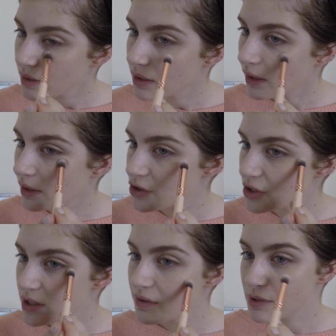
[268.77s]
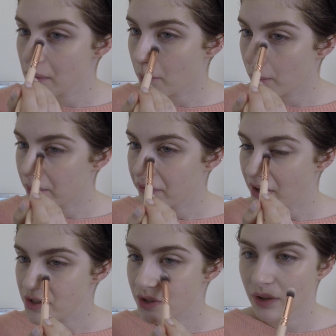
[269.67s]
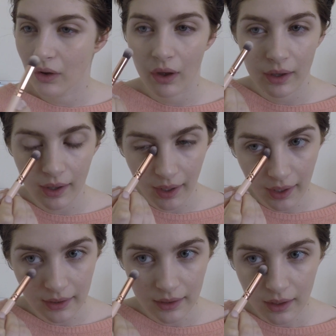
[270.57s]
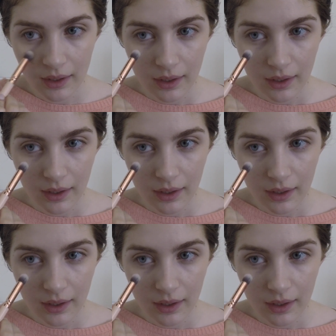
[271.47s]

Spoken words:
It just gives it a more professional look, and